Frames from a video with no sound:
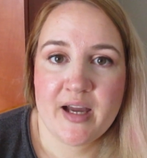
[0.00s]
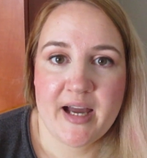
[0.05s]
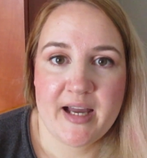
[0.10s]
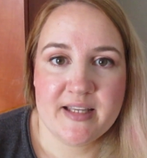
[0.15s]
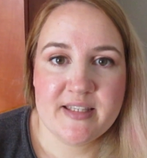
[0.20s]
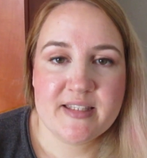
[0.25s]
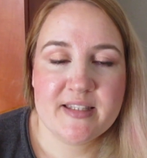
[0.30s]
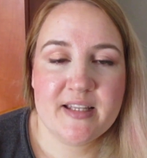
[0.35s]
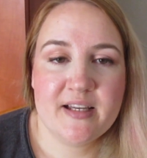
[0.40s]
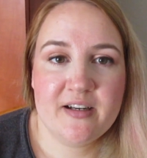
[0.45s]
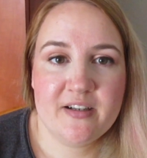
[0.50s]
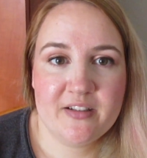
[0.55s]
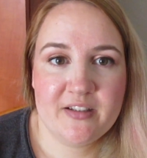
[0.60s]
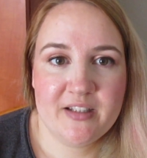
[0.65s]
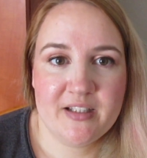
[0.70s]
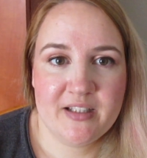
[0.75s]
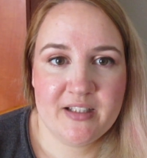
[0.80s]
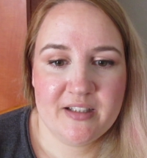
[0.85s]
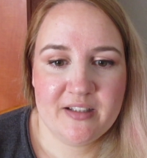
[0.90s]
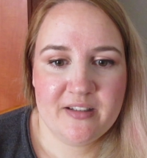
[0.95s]
I
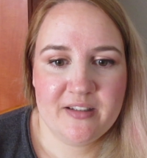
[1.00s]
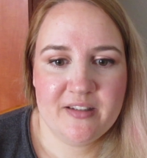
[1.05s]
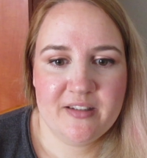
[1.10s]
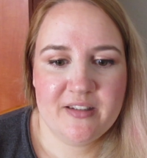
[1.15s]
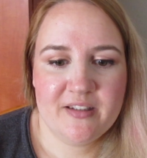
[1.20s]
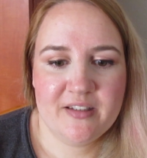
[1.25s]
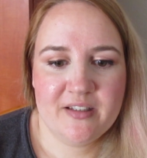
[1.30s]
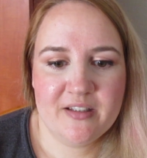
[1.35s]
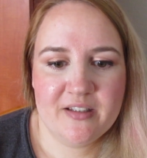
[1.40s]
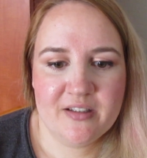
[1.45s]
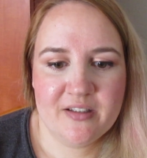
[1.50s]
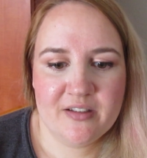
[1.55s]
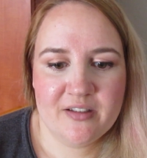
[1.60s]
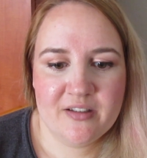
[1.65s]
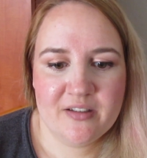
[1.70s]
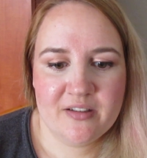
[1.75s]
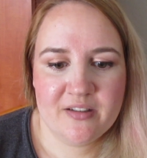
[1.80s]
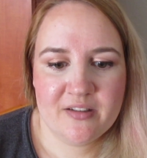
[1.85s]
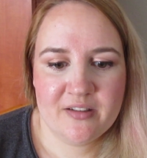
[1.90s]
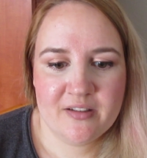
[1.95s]
started
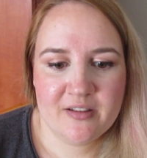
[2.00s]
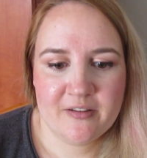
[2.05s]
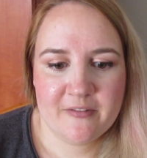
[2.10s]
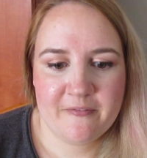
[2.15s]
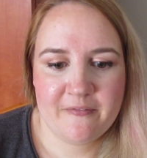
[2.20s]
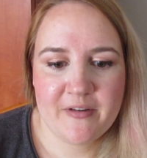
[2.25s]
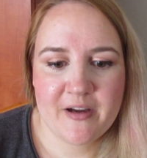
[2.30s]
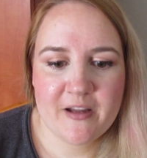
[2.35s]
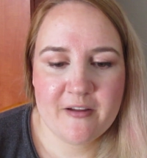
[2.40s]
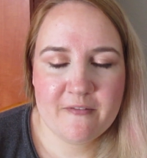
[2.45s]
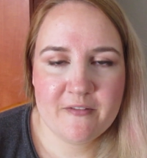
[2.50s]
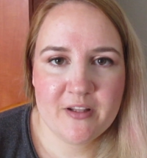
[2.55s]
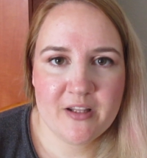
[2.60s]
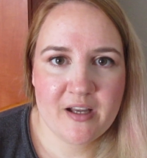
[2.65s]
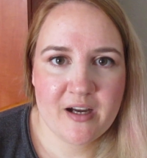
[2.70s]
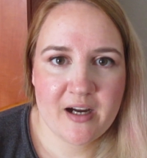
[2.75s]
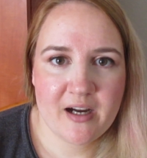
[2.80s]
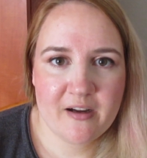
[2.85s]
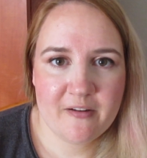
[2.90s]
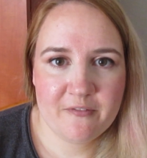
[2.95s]
five and
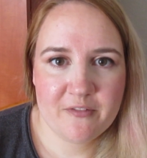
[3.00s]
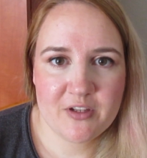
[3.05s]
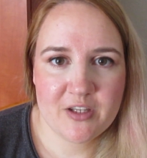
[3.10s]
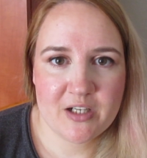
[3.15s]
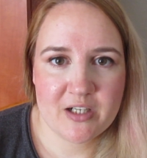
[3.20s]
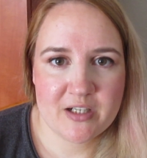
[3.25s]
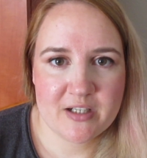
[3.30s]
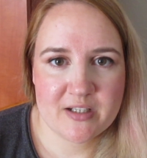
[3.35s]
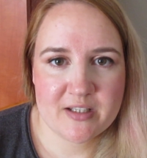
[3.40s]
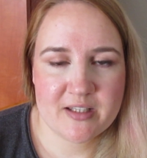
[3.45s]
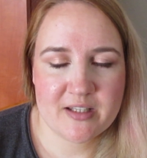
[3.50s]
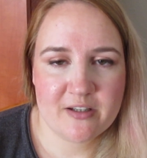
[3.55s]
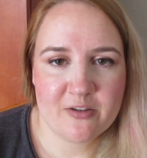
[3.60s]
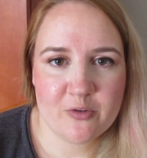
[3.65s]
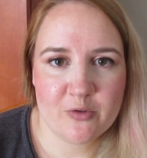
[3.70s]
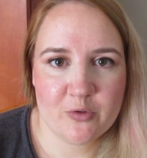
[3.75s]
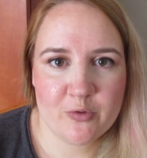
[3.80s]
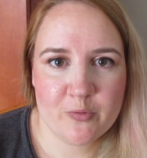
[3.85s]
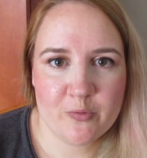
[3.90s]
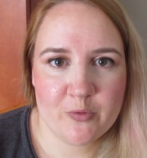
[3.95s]
a half years
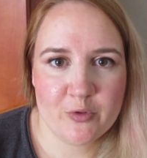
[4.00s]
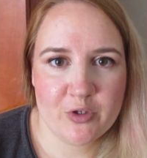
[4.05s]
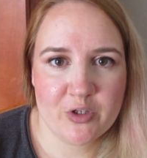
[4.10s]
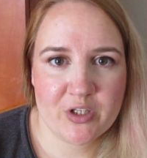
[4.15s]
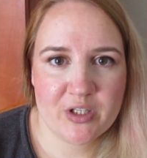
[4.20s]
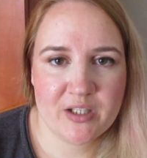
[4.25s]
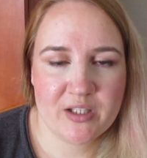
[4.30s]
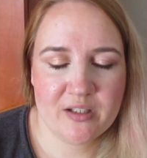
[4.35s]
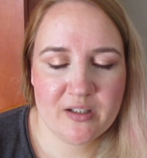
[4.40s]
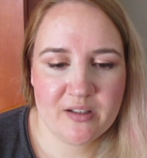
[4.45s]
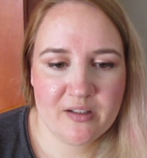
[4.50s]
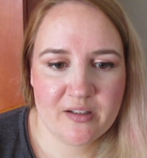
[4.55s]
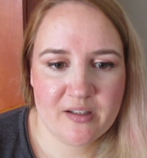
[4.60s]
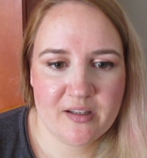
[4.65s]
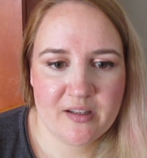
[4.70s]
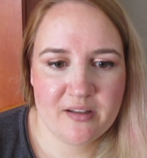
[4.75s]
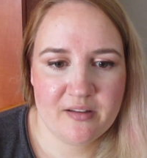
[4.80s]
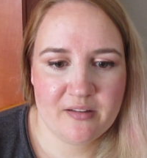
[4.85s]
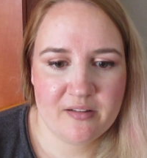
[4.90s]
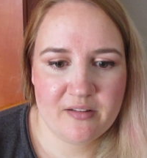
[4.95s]
ago working
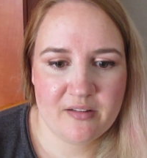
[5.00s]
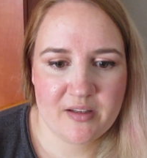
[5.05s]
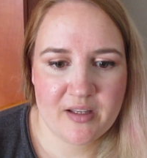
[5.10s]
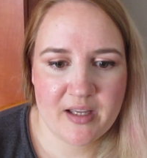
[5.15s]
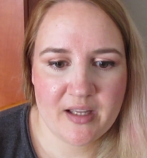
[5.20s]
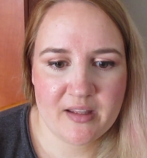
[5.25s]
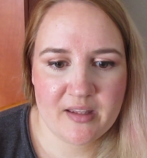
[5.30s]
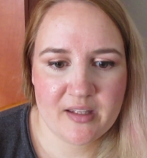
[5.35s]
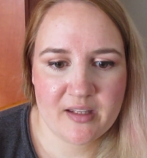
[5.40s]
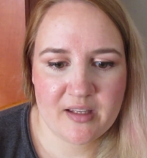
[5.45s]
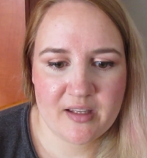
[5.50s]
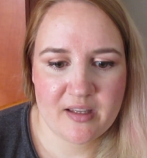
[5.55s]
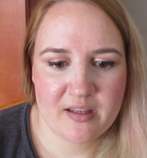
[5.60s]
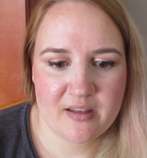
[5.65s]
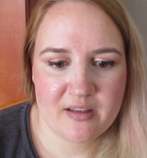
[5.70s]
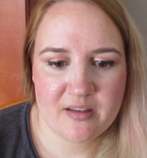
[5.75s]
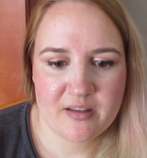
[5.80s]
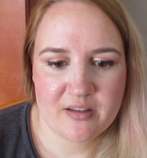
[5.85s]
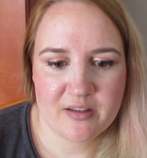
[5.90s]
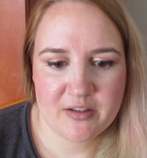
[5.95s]
uh, at
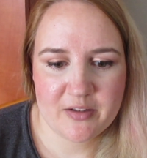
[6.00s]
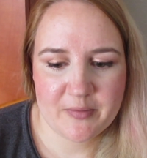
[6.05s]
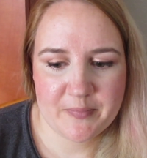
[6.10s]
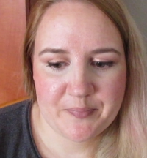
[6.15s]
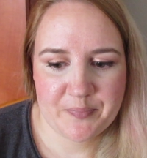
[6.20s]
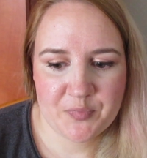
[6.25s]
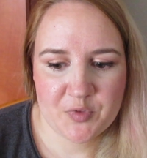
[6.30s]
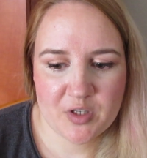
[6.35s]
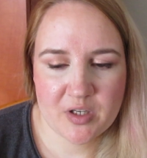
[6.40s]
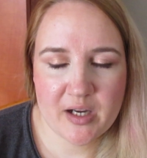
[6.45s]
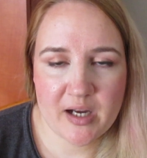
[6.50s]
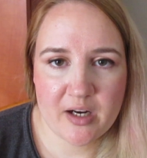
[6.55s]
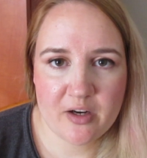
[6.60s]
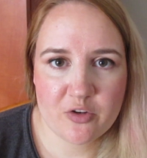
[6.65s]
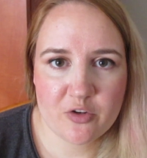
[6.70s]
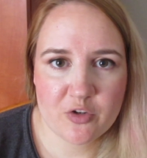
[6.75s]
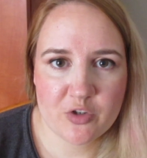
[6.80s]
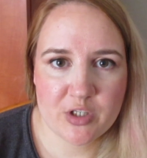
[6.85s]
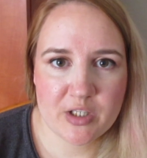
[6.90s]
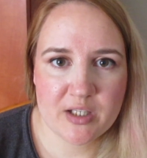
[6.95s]
a
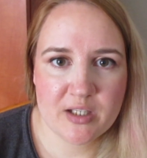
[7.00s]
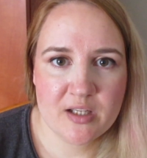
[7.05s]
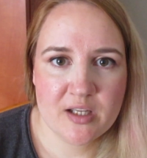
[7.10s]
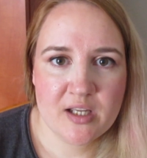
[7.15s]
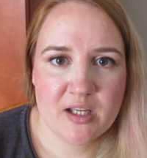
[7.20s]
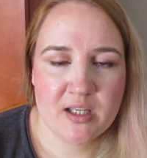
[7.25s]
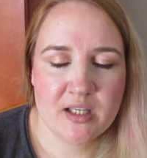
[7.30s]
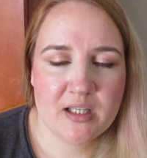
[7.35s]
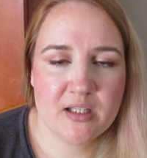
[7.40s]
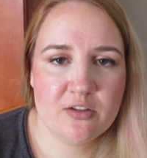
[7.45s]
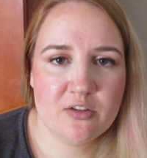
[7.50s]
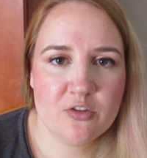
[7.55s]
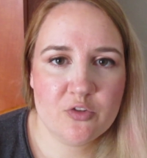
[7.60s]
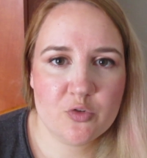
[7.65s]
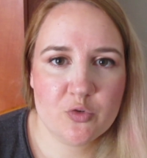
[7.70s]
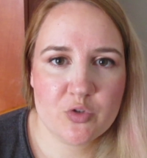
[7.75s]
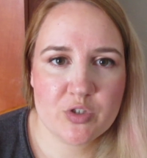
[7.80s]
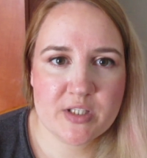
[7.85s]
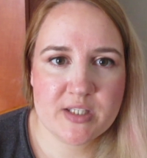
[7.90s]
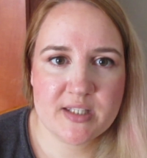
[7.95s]
gallery in the
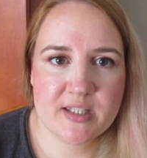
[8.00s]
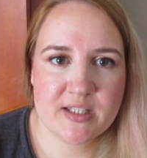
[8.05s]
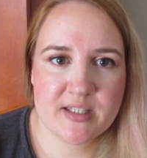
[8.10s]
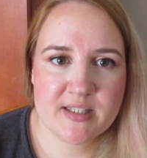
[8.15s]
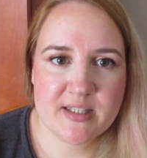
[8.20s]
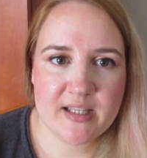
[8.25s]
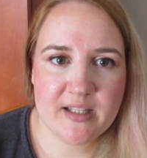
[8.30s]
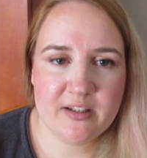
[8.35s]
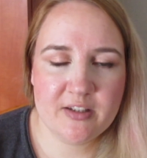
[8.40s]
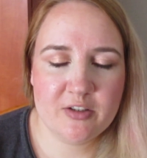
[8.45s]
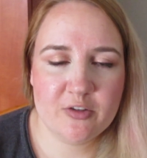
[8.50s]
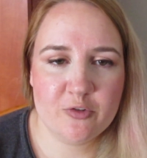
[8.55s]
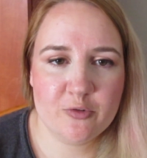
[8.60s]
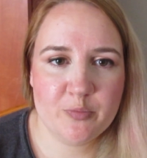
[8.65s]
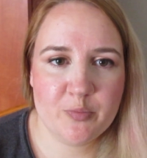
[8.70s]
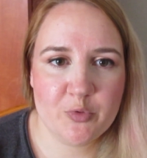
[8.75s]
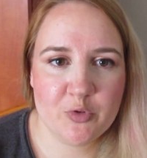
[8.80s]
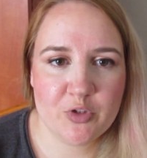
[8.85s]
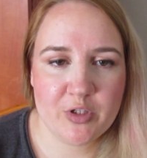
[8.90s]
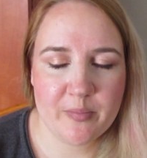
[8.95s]
touristic center
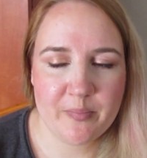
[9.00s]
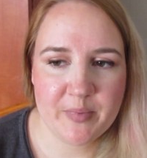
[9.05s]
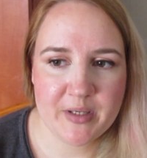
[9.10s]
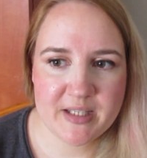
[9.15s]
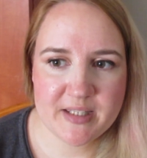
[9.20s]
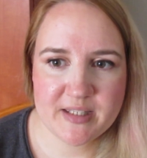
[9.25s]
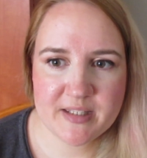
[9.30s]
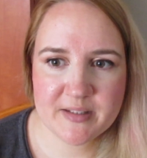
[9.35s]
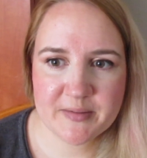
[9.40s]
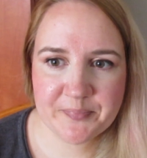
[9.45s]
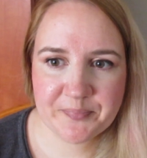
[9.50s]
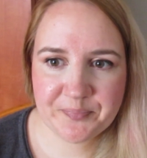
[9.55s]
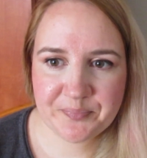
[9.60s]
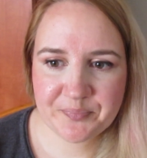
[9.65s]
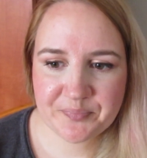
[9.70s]
of Budapest,